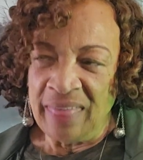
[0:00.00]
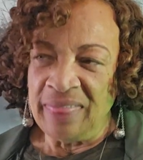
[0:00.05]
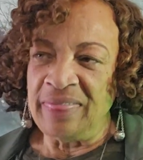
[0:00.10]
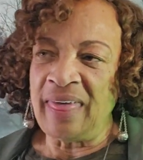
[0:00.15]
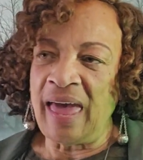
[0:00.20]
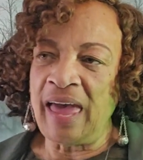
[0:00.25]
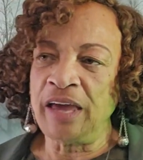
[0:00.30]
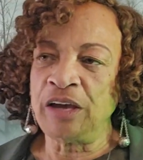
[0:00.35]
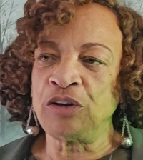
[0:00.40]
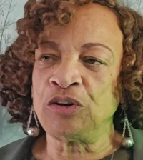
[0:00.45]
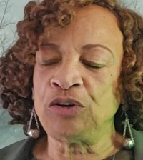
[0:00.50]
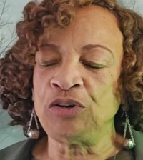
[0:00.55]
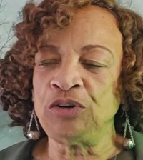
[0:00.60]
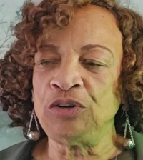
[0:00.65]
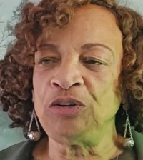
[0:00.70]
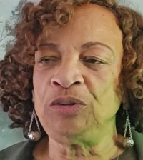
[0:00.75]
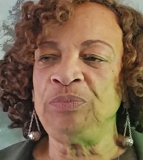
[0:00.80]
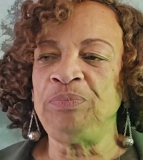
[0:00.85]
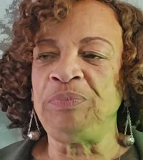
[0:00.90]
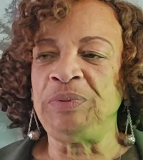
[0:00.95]
That
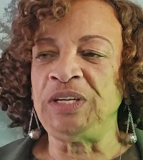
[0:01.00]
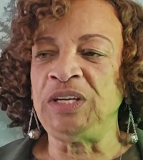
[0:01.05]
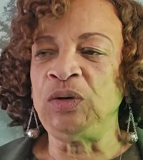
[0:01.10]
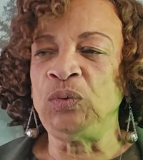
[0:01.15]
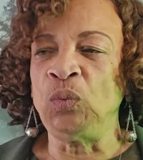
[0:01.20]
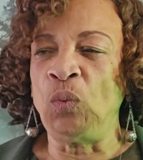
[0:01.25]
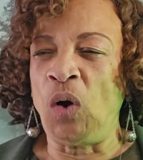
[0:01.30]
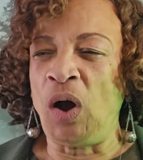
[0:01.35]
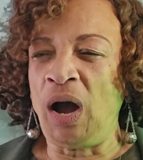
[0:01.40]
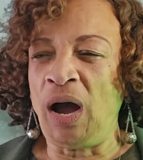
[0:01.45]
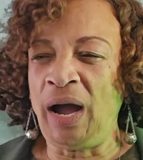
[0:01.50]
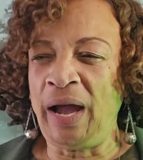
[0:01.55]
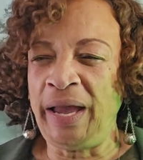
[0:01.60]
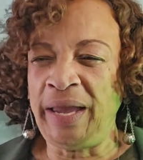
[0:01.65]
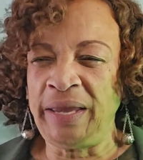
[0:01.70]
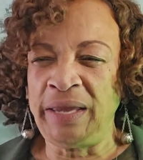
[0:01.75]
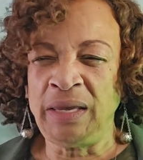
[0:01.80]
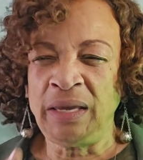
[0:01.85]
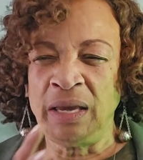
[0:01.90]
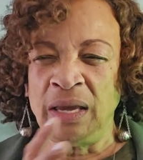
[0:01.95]
could be
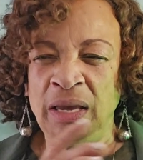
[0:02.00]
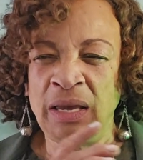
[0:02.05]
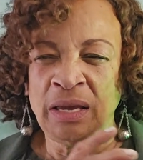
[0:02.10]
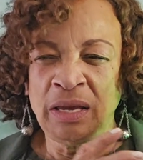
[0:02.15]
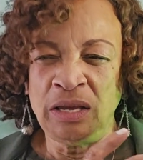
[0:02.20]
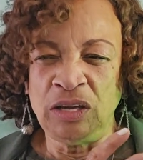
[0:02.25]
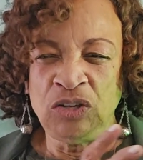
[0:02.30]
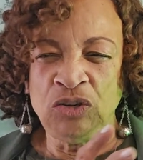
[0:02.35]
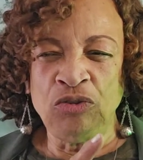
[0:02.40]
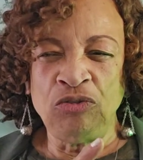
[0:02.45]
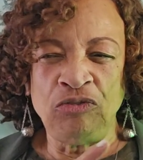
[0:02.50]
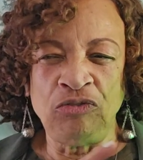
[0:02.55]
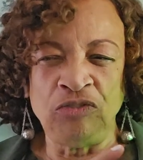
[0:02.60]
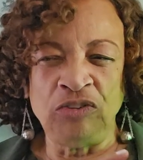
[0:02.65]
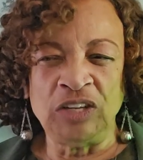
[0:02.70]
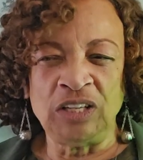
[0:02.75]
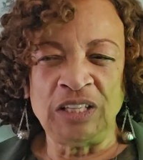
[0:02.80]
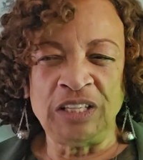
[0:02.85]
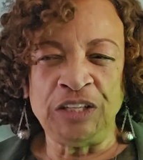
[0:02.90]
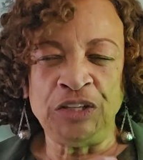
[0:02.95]
why you
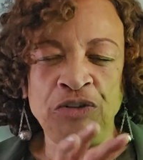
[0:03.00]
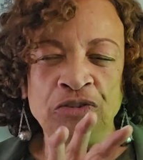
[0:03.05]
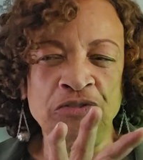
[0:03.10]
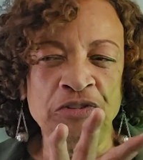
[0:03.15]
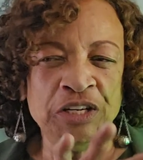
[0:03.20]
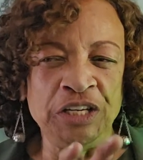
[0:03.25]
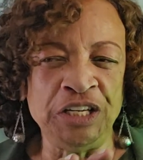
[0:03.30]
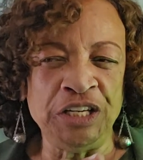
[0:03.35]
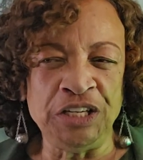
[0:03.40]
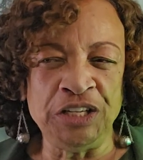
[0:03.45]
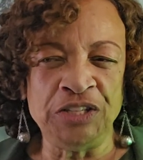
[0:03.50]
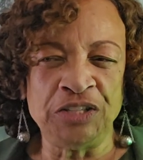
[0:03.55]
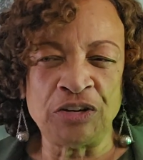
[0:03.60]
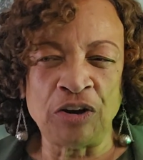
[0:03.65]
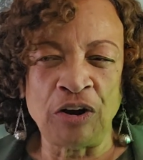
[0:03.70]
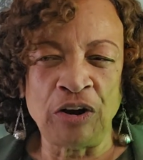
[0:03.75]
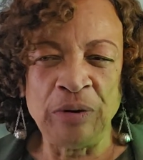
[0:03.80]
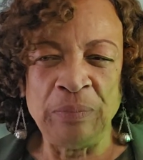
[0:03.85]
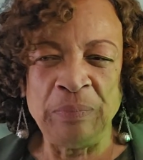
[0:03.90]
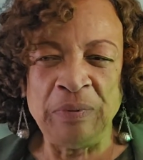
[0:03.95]
feeling your needs
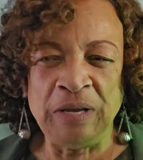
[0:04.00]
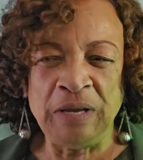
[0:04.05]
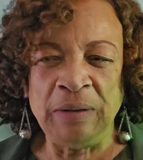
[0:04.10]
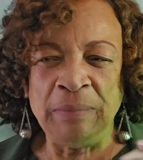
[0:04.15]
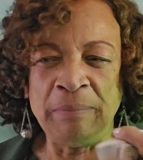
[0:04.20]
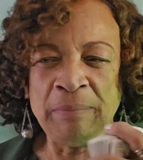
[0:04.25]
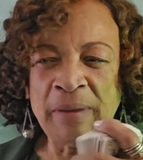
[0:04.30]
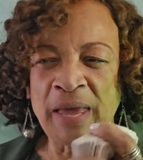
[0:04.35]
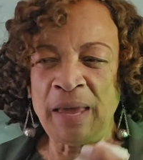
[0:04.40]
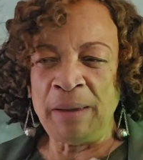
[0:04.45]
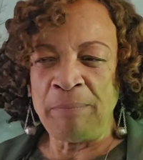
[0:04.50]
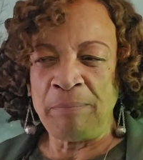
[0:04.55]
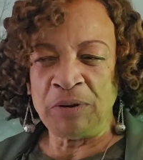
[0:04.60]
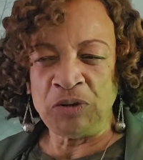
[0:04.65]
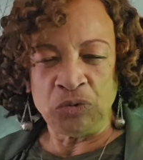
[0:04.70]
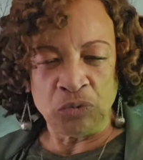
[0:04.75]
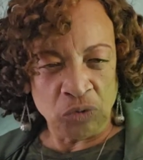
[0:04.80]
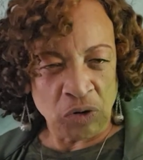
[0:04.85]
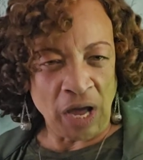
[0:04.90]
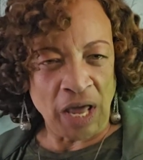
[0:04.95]
aren't being met,
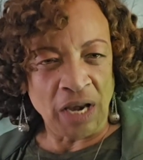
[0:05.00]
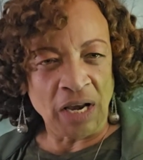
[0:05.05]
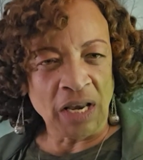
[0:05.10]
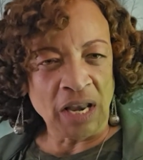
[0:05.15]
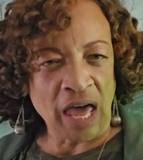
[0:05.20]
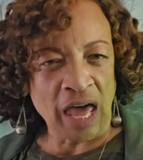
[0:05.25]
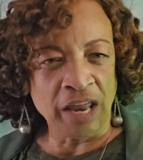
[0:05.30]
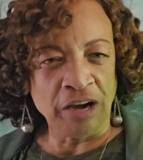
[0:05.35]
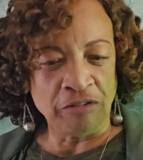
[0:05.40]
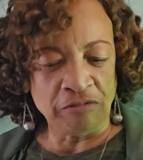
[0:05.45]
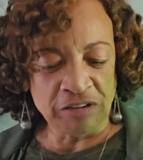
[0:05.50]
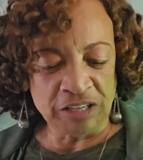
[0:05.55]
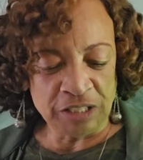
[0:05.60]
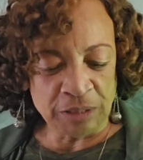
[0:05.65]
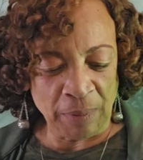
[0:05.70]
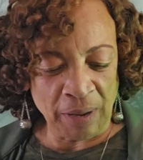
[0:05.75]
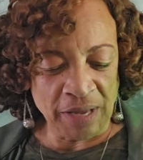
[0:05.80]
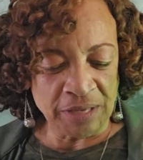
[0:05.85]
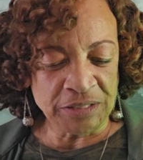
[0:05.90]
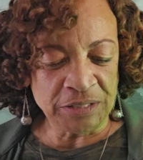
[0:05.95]
but you got a lot of
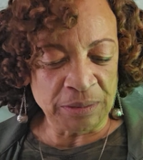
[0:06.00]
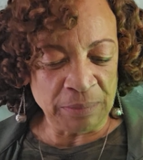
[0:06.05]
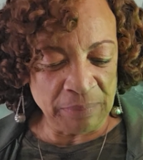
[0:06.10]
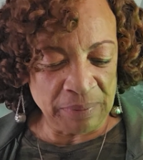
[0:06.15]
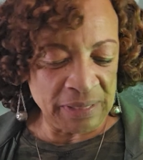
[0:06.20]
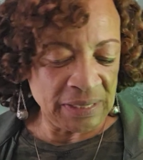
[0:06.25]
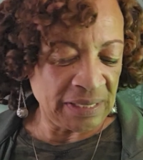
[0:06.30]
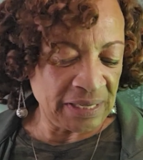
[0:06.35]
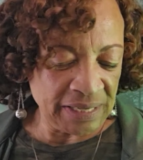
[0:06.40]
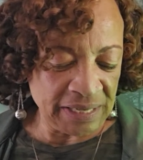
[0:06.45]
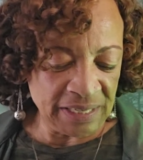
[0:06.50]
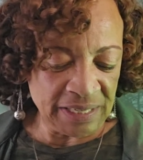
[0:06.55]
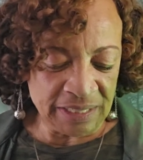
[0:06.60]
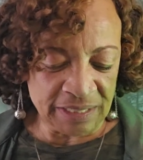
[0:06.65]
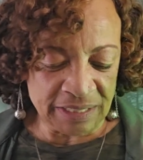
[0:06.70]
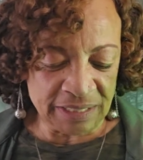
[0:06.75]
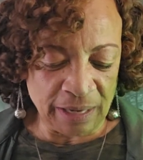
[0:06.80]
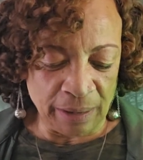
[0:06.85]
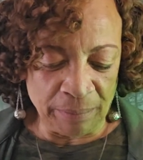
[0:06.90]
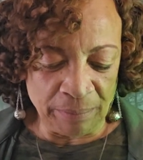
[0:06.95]

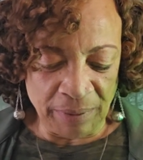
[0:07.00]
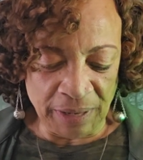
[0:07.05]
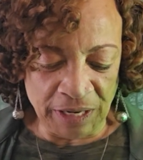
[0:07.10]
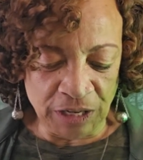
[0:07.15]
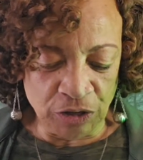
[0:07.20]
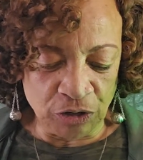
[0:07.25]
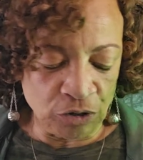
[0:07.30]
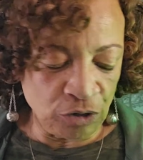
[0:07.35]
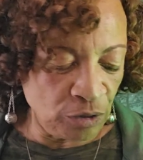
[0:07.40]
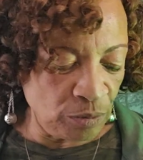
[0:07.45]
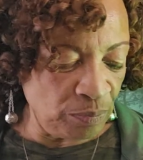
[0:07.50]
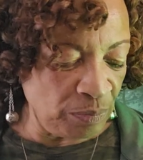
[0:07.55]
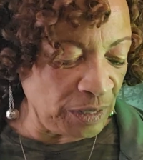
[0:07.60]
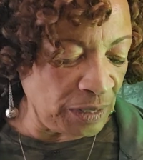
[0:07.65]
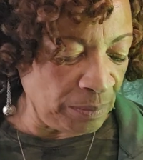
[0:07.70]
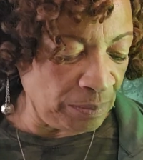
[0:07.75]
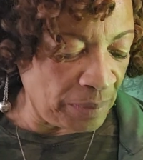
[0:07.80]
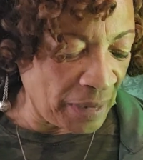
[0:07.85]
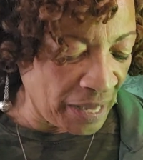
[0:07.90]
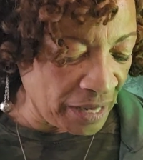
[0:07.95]
responsibilities. Somebody could
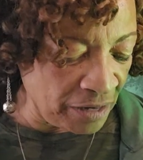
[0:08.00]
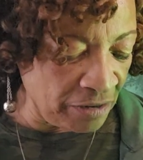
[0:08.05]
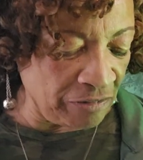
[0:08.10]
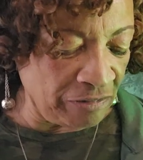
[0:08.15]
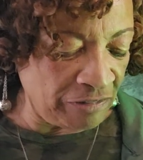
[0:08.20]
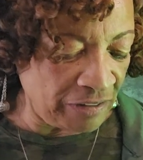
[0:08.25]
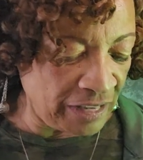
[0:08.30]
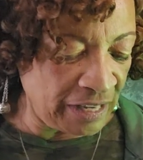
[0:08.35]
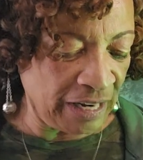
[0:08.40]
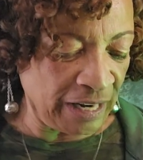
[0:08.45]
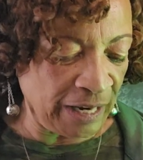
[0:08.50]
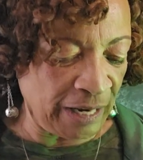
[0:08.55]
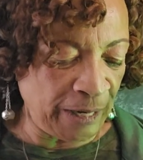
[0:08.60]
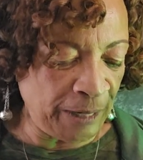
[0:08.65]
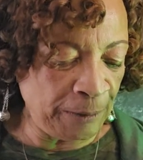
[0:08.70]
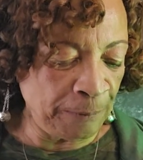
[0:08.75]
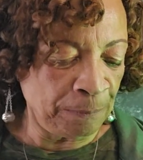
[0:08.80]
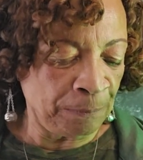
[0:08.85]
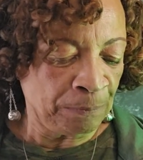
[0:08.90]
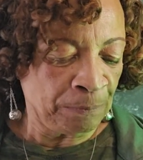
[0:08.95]
be
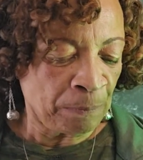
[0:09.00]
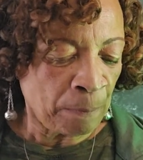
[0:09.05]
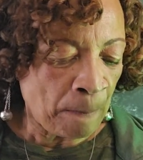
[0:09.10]
benefiting.